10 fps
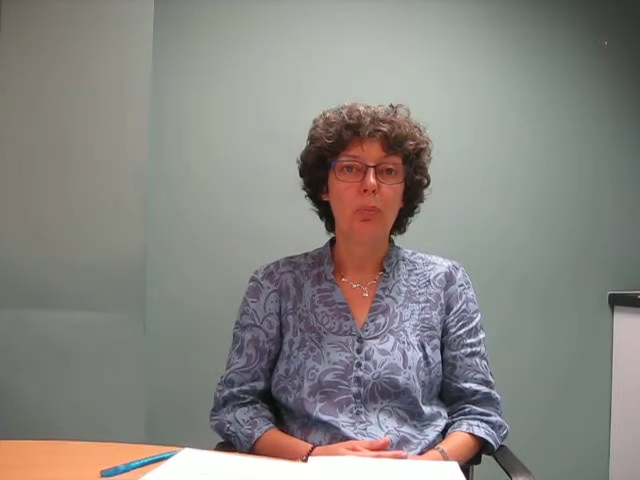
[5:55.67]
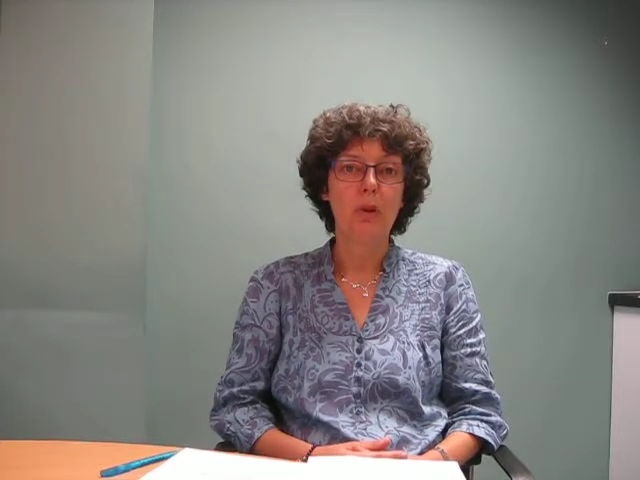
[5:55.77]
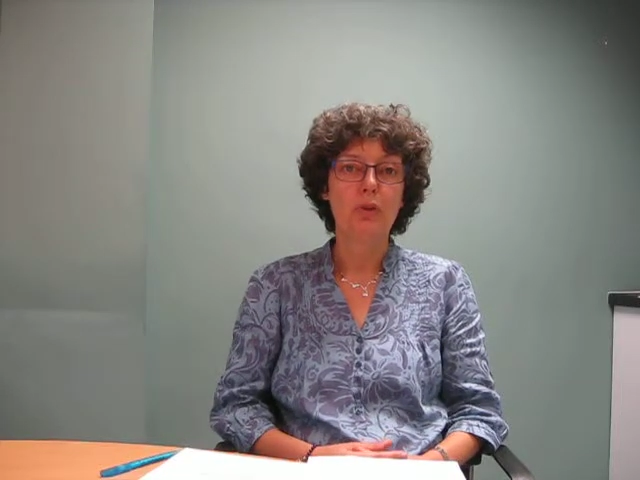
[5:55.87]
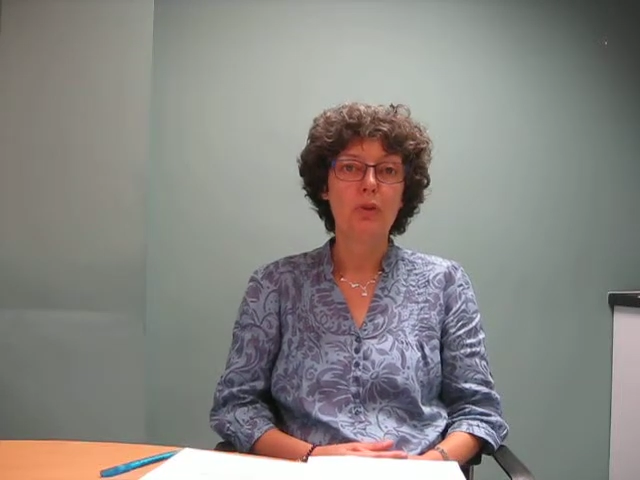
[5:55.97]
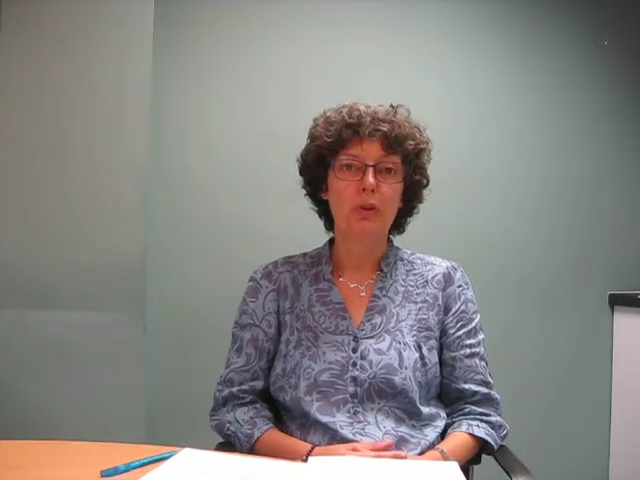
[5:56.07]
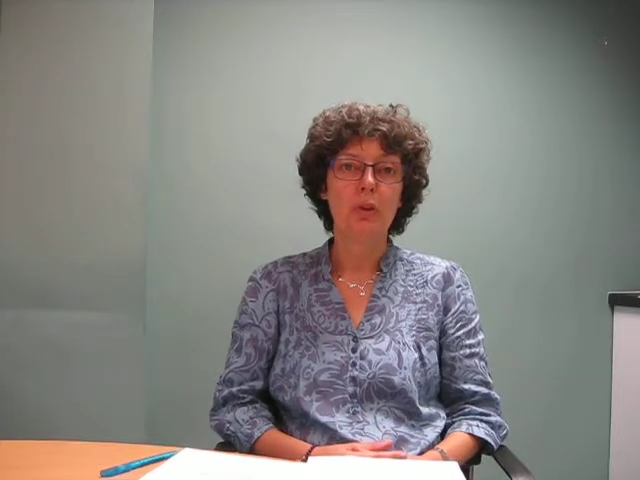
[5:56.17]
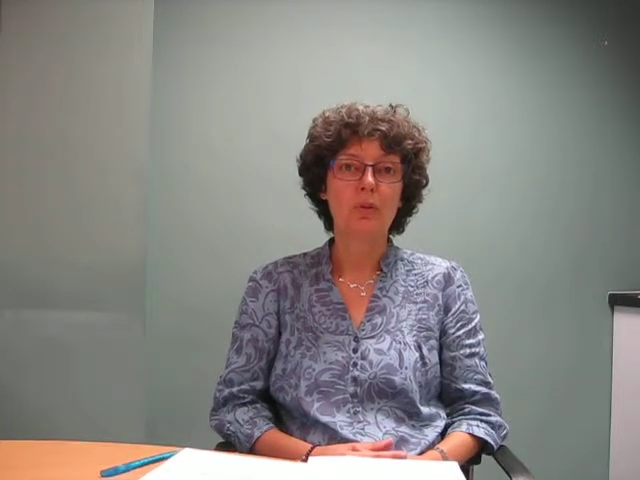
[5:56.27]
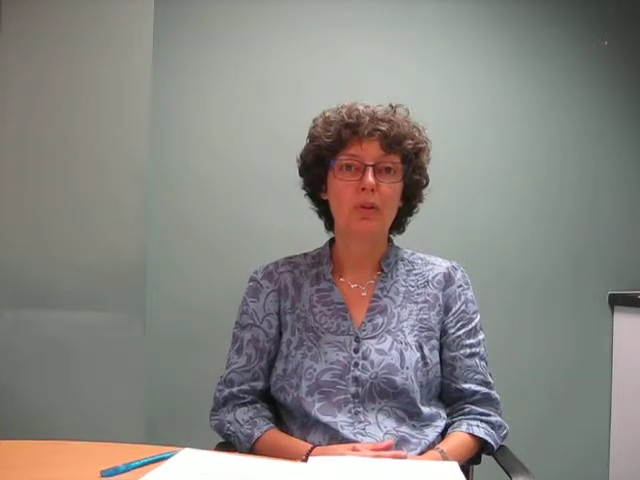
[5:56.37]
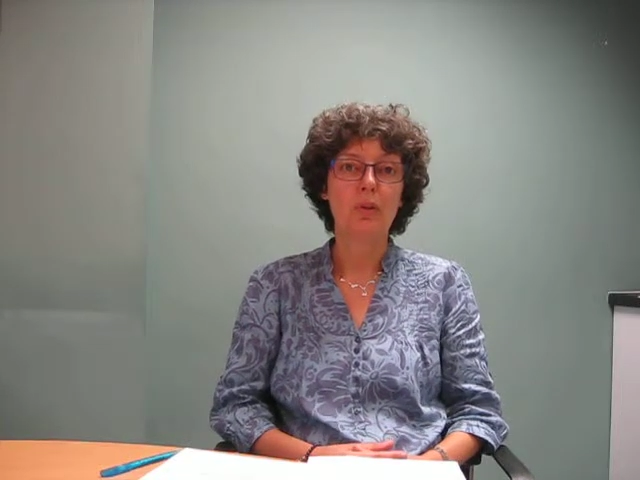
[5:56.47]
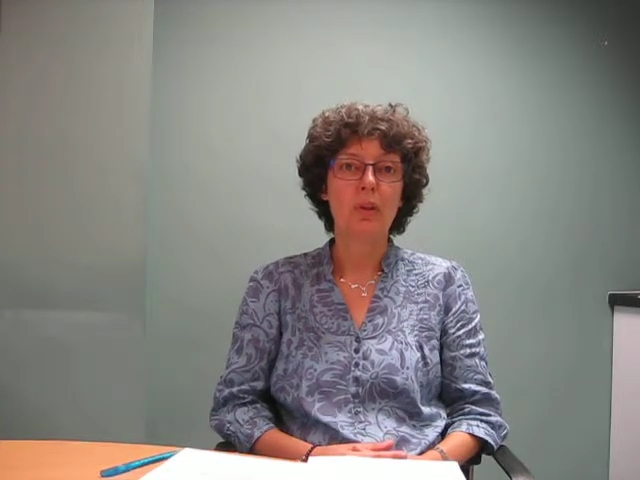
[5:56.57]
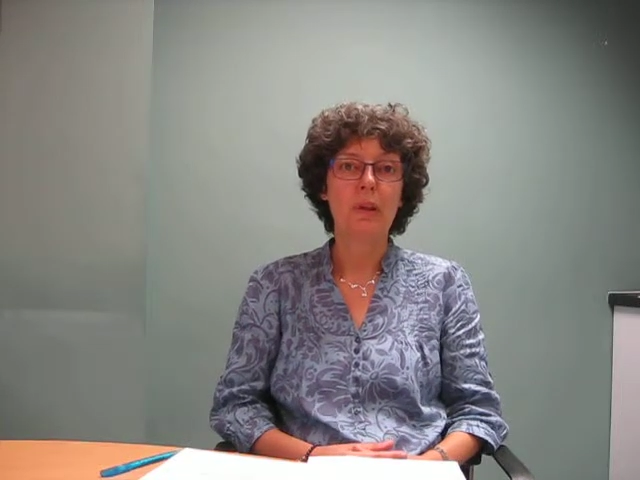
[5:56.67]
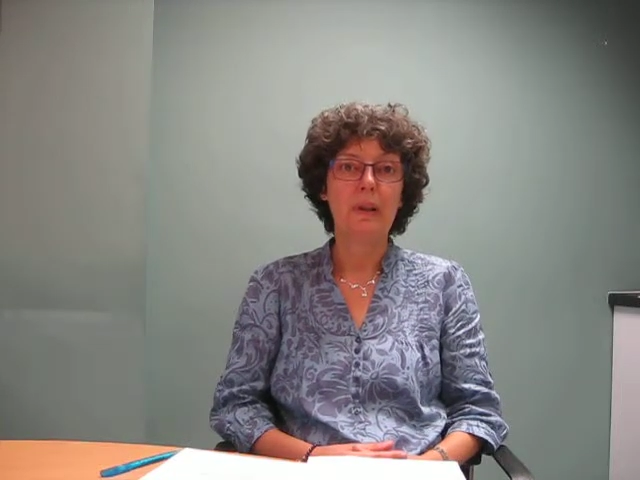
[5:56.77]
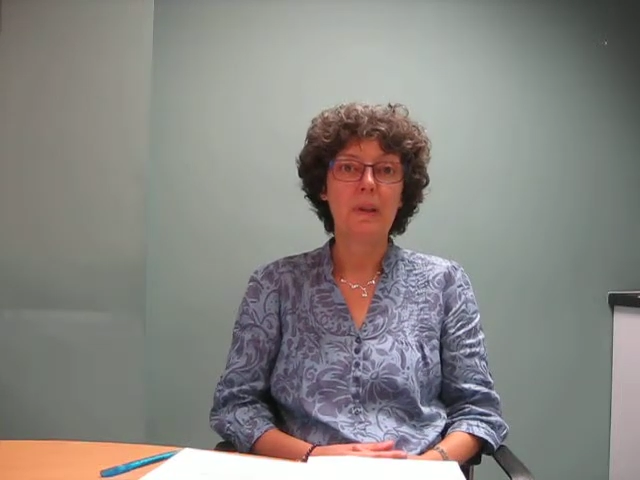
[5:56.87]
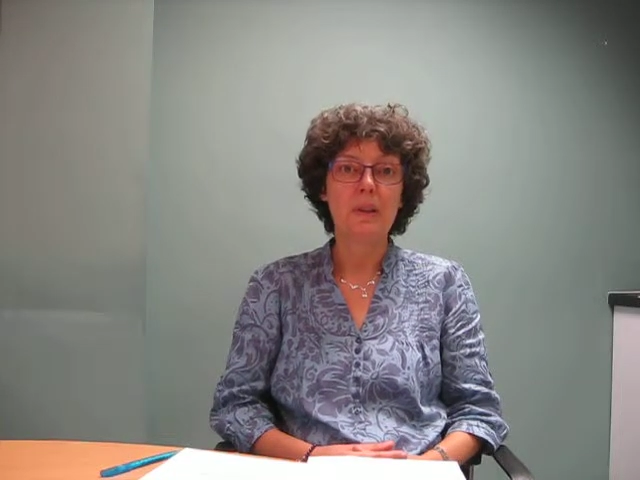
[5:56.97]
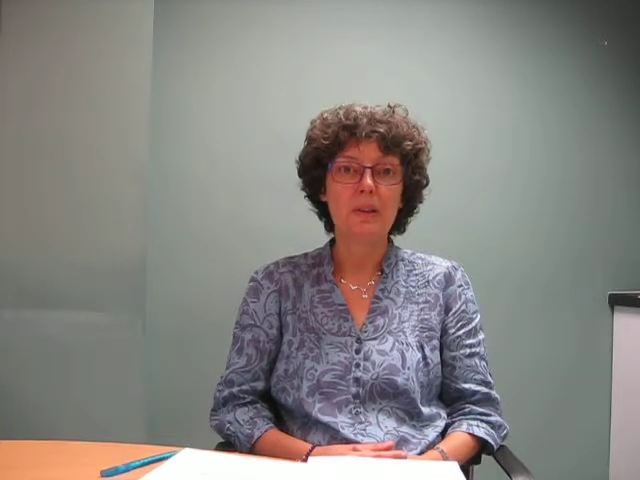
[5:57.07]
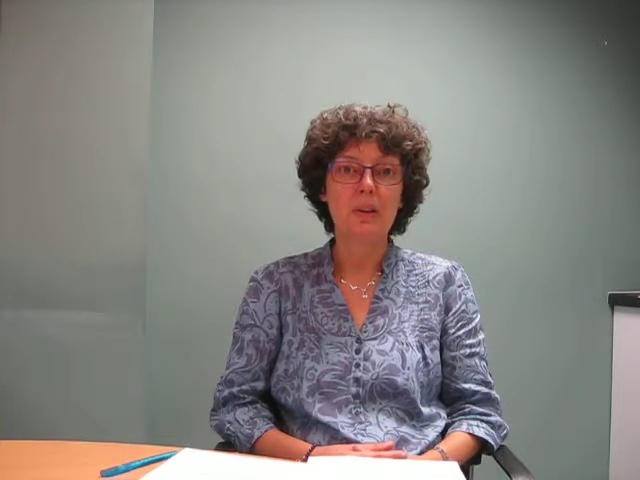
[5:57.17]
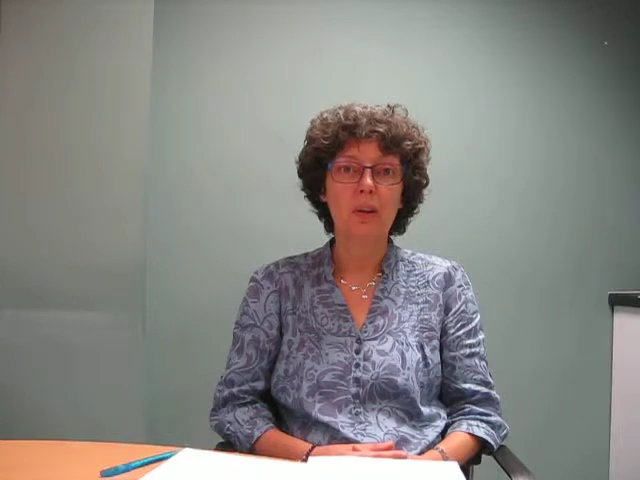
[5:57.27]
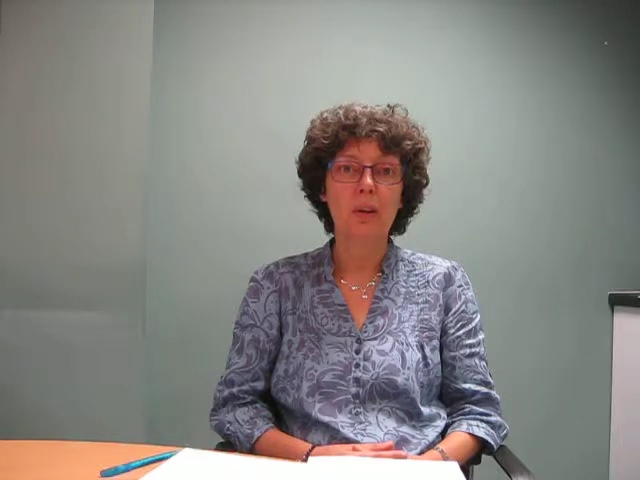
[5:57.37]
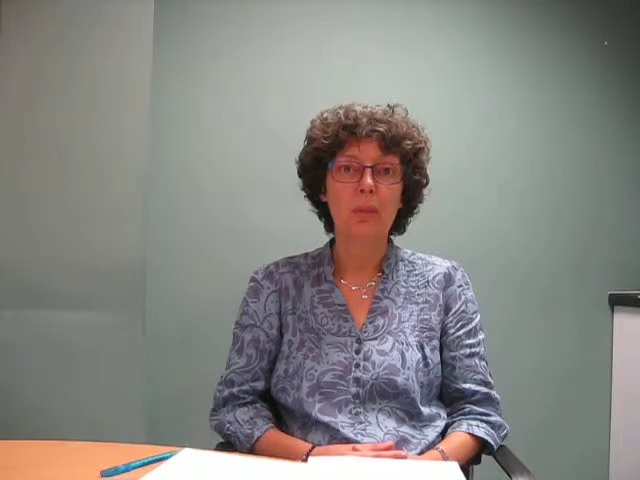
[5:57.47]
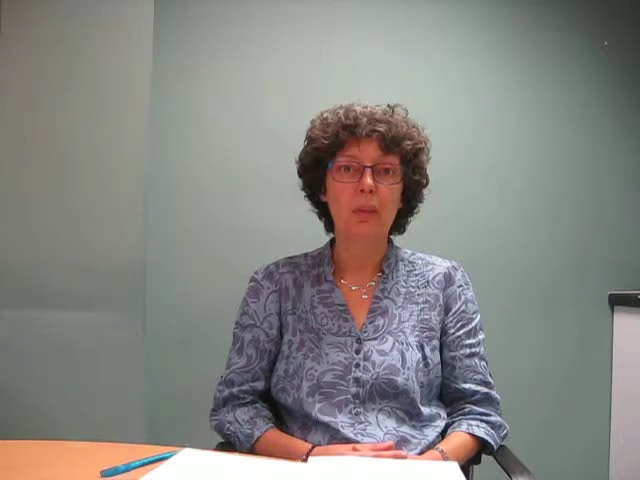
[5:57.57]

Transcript: Martin Jones took the lead this time,